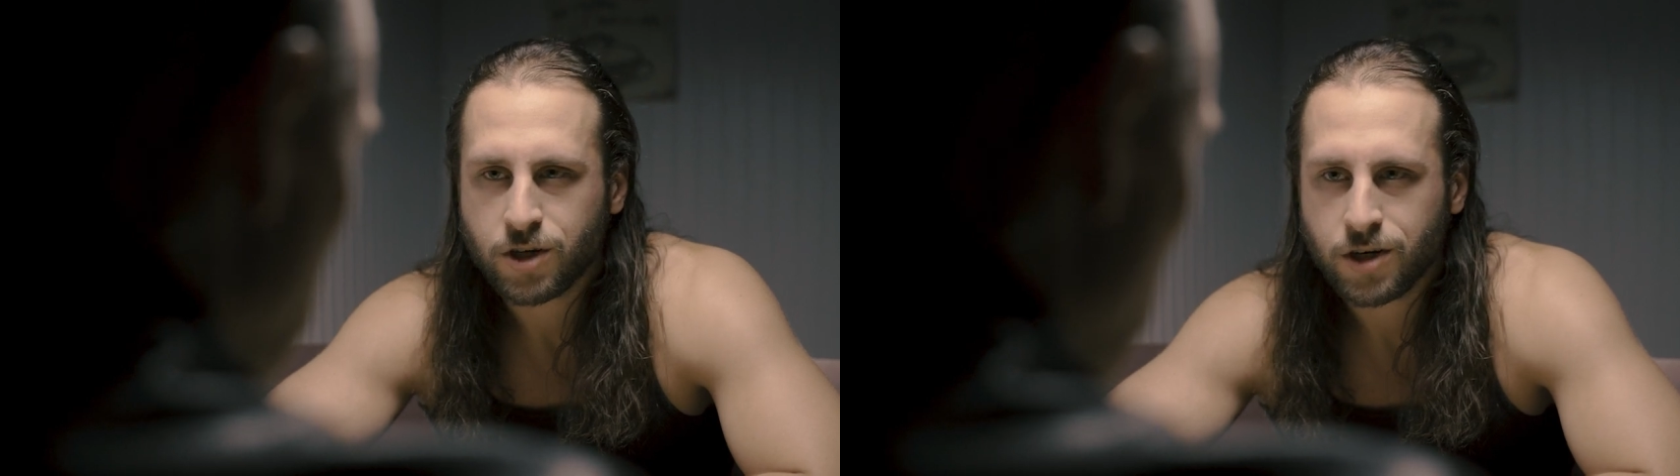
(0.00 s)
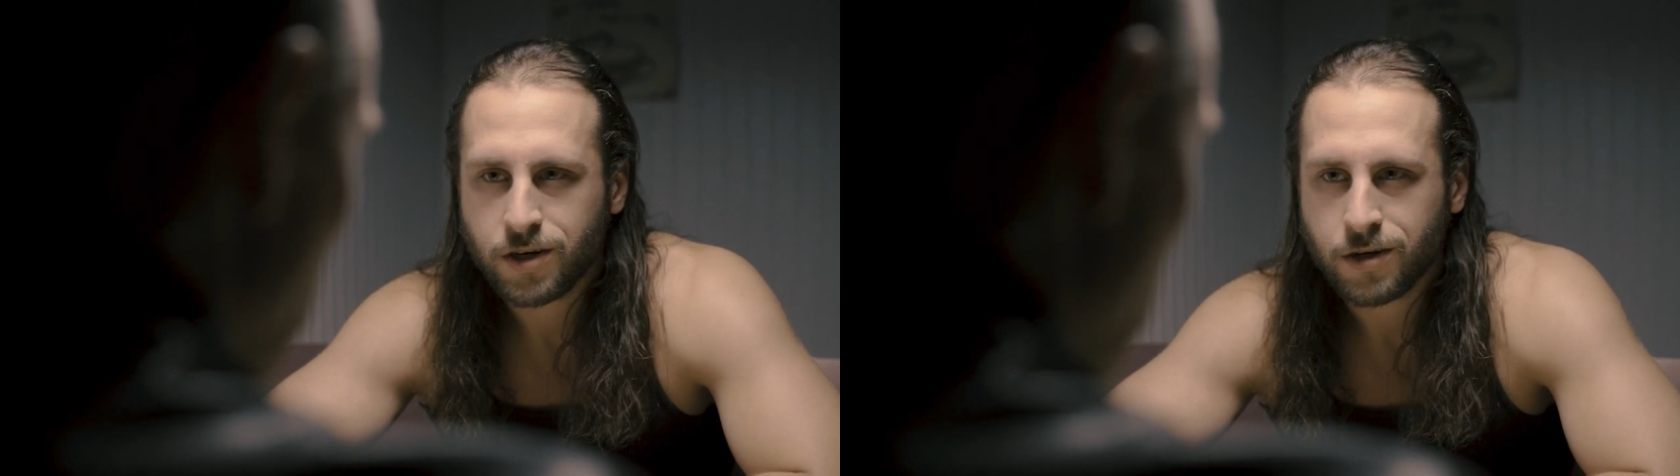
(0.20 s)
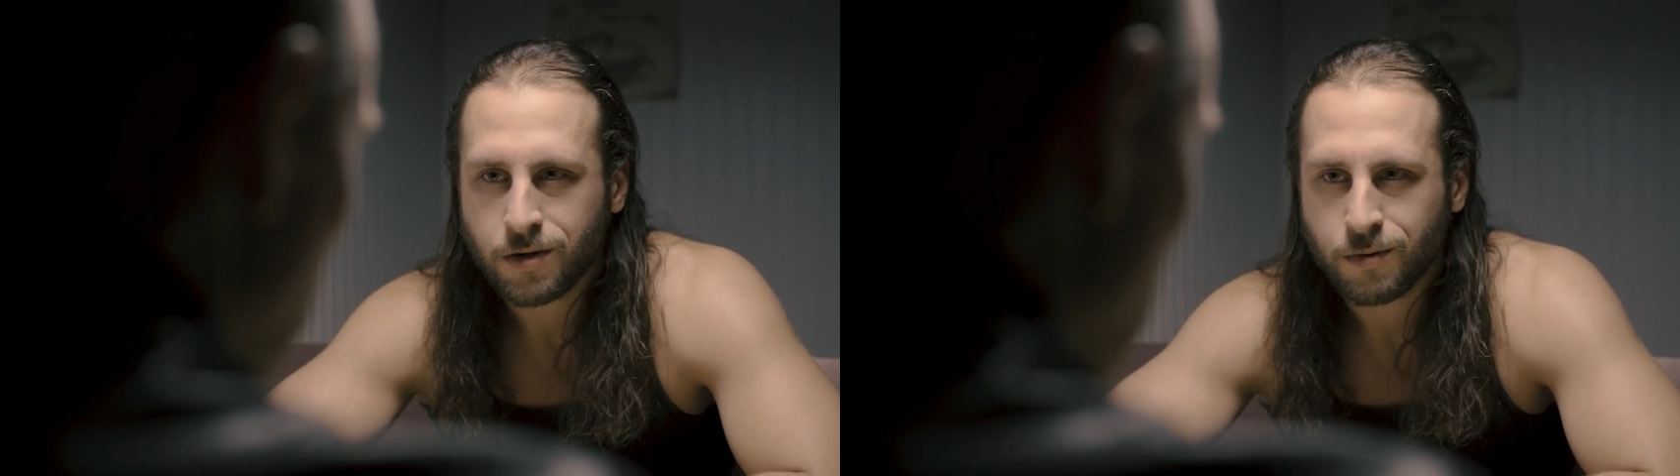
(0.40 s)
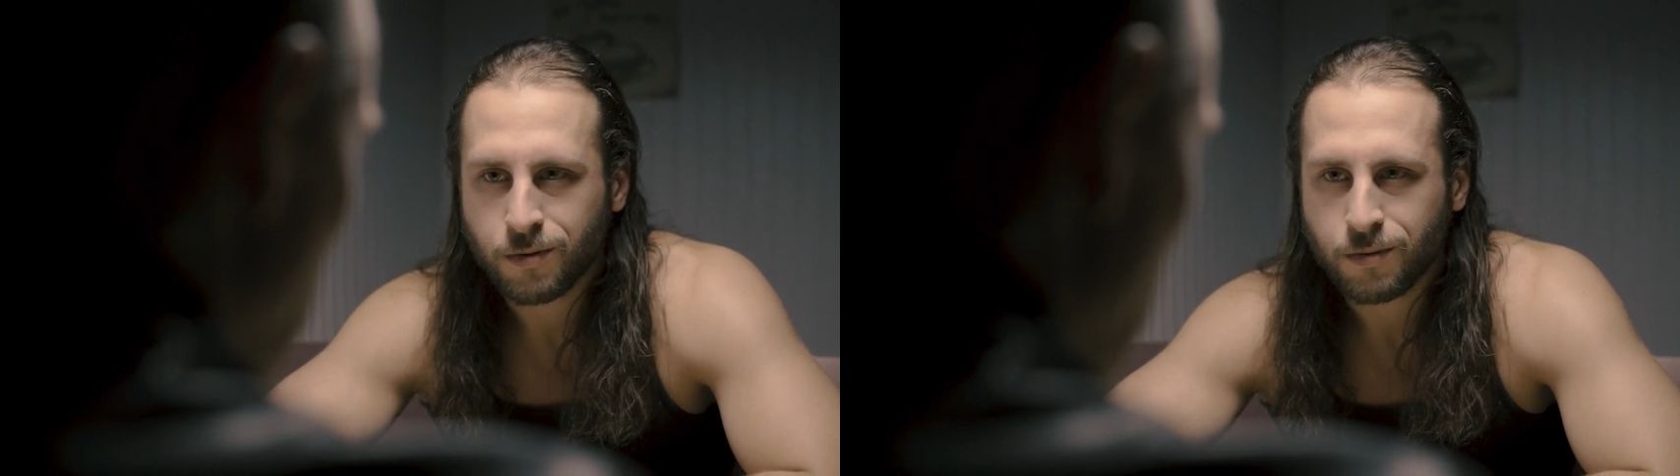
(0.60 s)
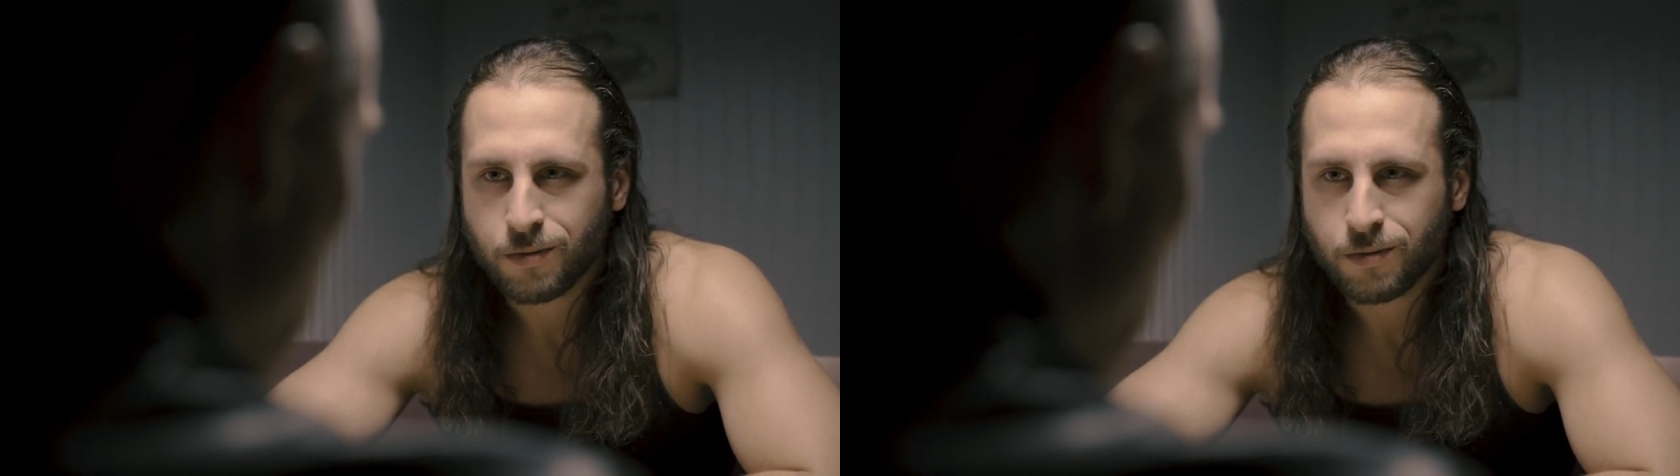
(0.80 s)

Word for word: she do?